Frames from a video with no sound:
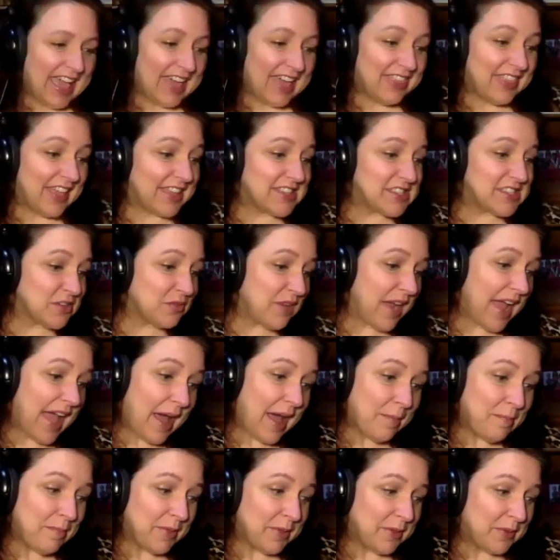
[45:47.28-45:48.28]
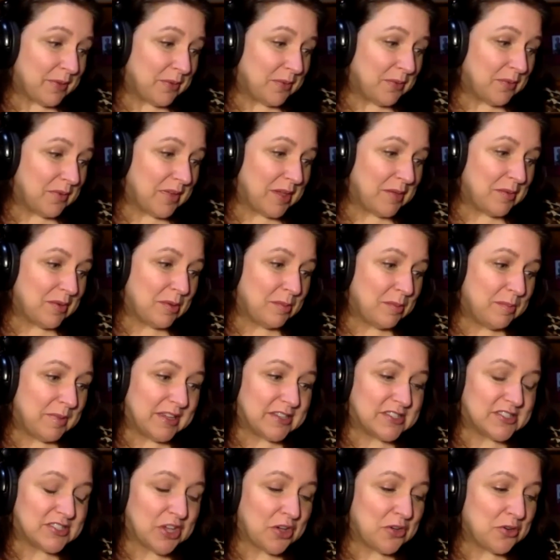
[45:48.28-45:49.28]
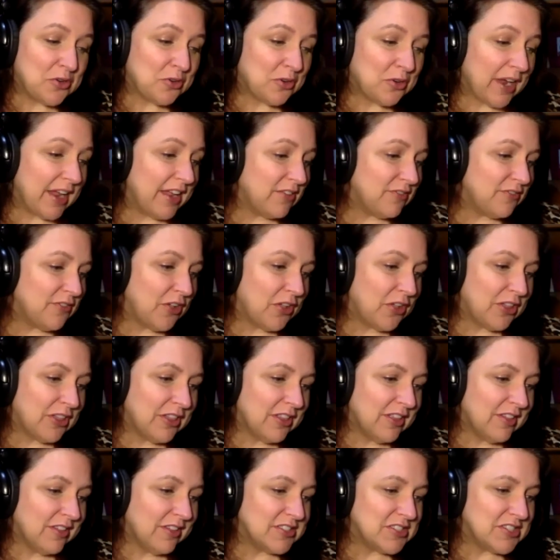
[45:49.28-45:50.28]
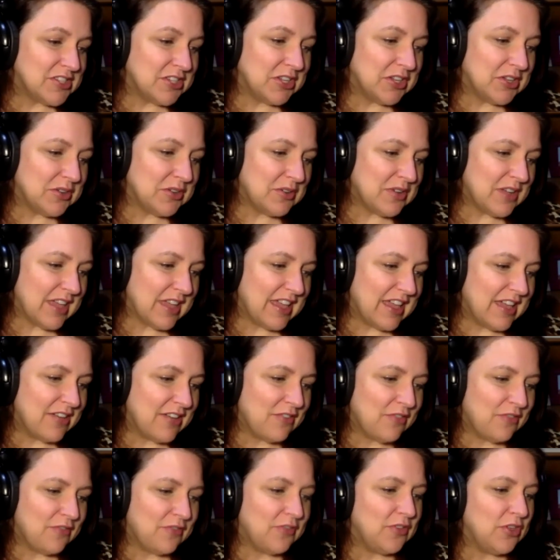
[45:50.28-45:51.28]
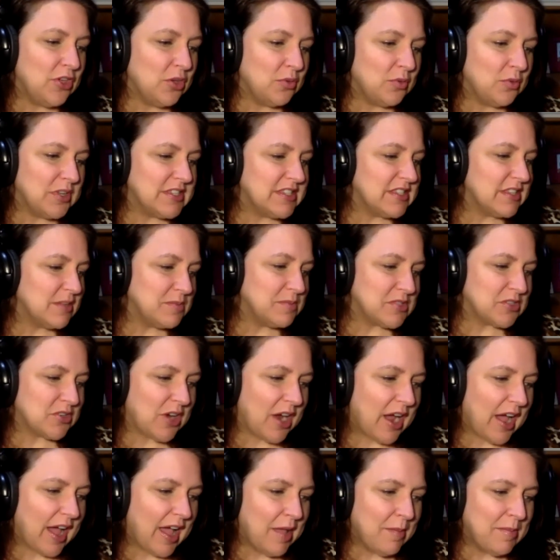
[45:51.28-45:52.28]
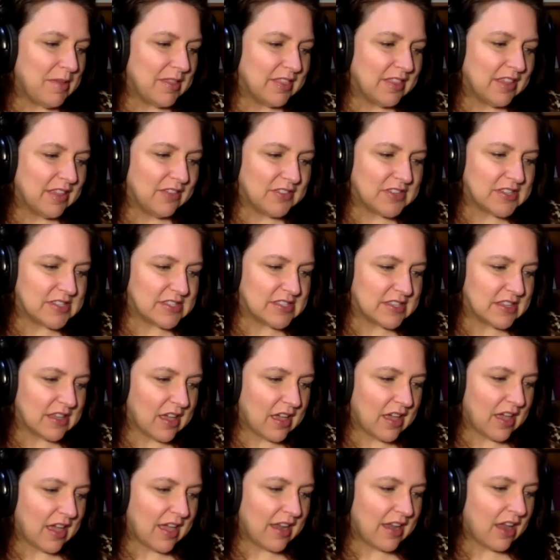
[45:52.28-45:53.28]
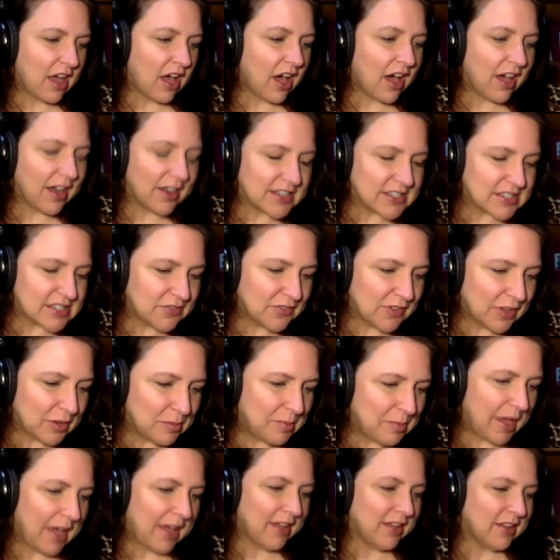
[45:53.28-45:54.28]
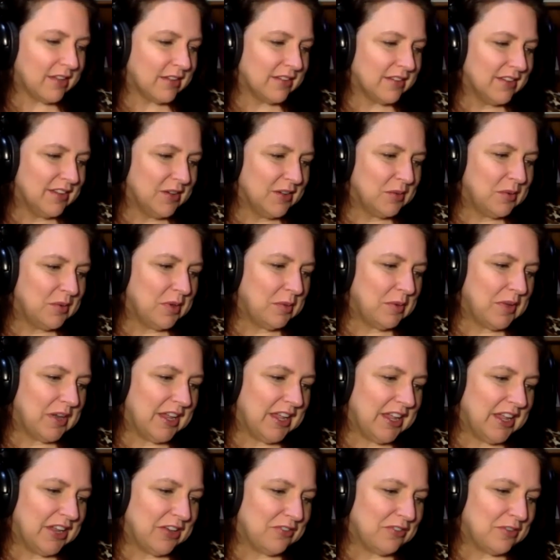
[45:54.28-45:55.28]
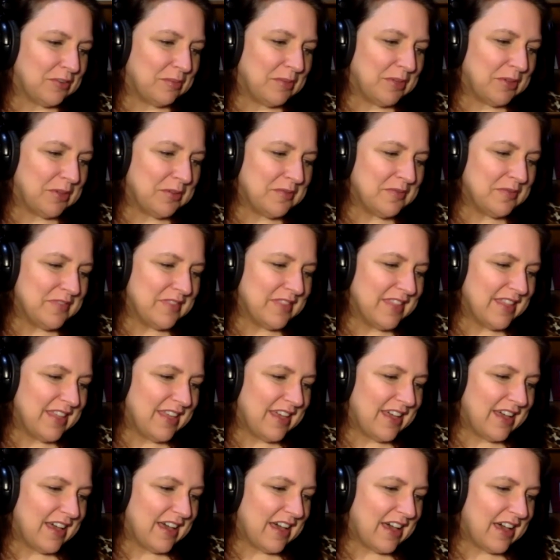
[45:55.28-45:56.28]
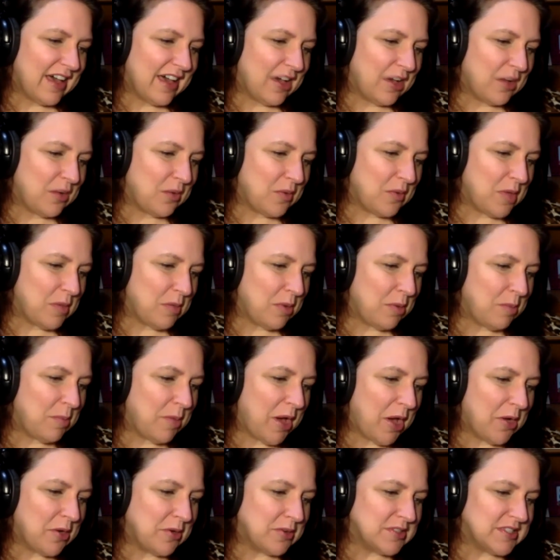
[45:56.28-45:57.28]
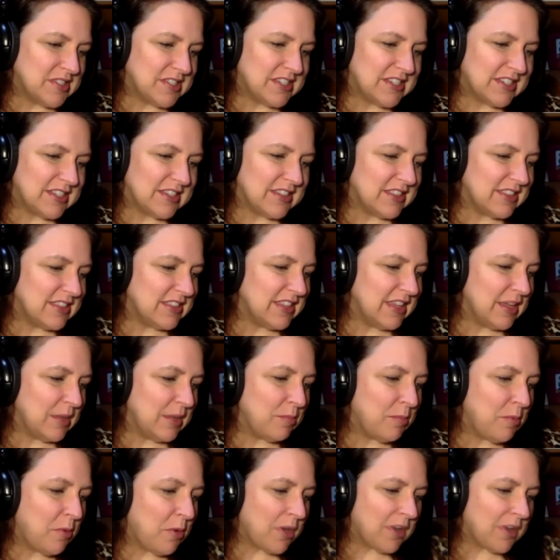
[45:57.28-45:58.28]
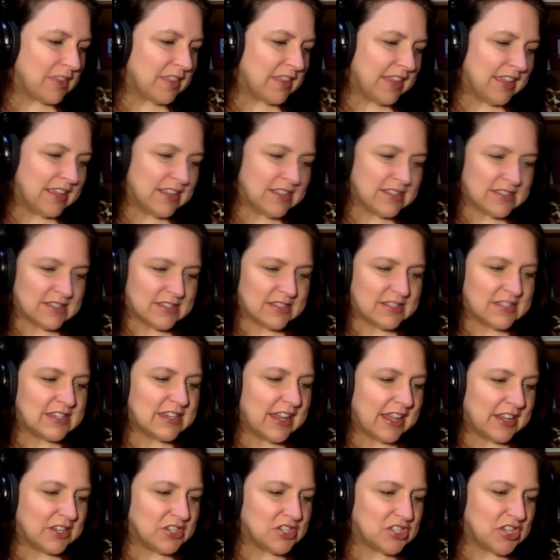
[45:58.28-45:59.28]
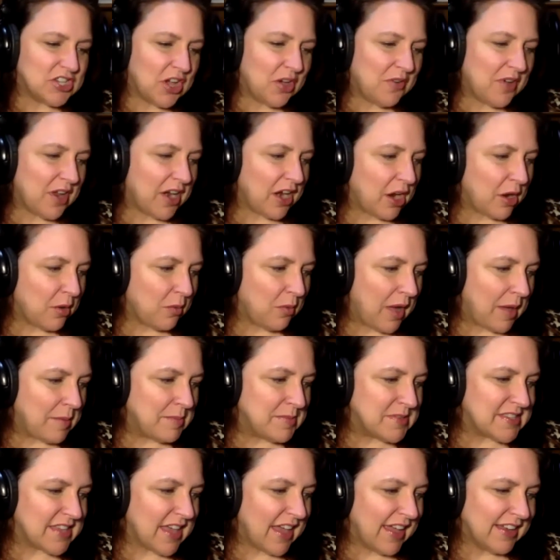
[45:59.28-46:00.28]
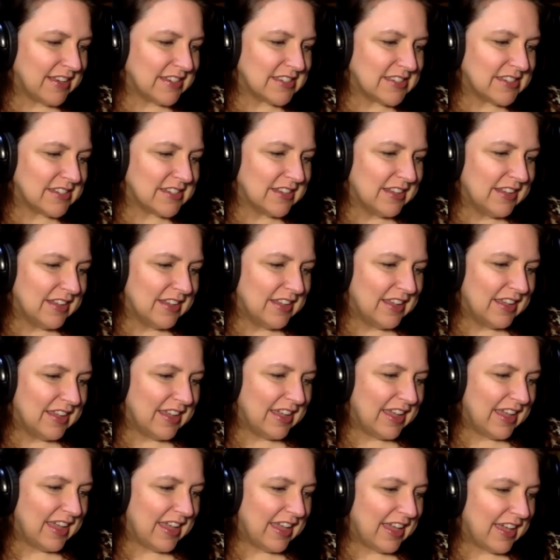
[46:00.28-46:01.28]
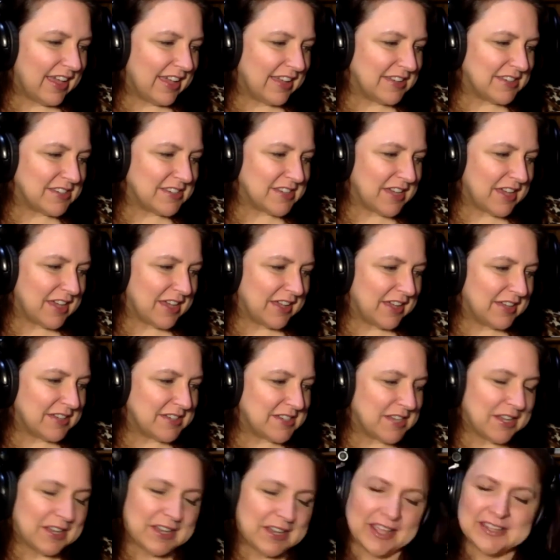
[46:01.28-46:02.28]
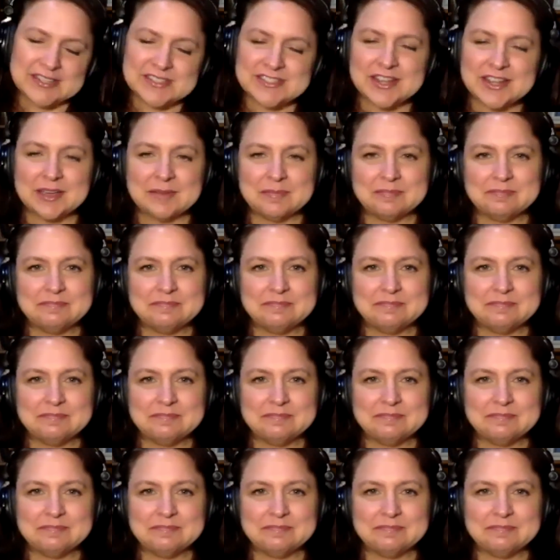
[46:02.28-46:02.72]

that's a wrap. We would be so grateful to you if you would subscribe and leave us an honest feedback. We want to hear from you. We will post the important links in today's show on our website. And until next time.